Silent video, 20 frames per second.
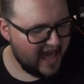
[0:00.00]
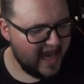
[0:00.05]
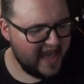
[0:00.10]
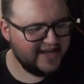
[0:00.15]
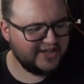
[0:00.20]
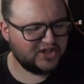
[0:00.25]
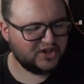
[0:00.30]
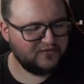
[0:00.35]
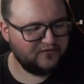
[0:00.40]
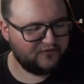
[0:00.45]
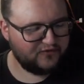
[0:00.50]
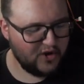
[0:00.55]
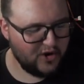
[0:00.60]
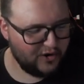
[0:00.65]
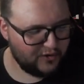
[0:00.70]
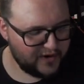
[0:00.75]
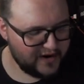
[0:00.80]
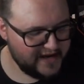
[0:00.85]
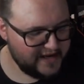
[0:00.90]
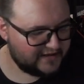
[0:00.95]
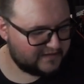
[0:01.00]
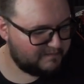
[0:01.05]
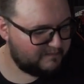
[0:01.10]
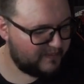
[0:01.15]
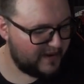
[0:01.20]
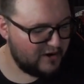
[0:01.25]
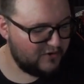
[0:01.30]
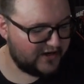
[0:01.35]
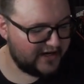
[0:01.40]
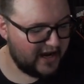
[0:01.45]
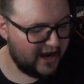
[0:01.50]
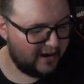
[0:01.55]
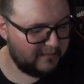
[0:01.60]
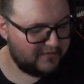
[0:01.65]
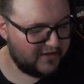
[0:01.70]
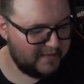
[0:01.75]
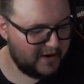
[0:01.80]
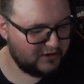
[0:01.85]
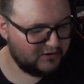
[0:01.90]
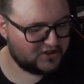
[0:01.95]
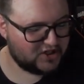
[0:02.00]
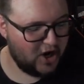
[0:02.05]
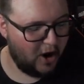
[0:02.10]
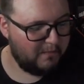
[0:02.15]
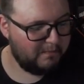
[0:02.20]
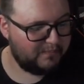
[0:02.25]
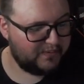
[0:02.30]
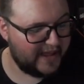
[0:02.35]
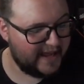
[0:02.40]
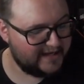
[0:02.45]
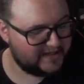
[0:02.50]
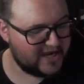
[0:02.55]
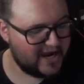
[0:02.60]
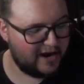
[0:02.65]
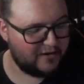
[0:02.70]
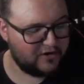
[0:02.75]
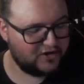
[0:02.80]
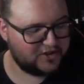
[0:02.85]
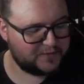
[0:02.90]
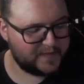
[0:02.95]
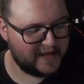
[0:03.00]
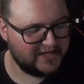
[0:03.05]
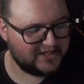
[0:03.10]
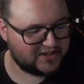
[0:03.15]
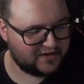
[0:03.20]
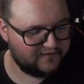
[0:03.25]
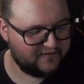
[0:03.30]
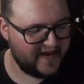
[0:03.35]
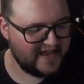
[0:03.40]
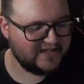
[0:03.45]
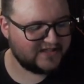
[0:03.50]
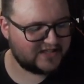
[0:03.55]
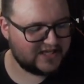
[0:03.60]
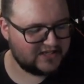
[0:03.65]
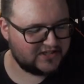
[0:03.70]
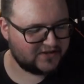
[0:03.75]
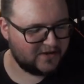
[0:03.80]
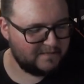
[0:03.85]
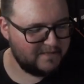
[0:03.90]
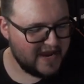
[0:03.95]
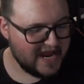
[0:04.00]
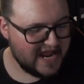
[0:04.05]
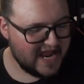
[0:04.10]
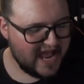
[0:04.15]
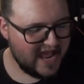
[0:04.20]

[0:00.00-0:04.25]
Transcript: Agent Fury is building up the most complex aerospace defense system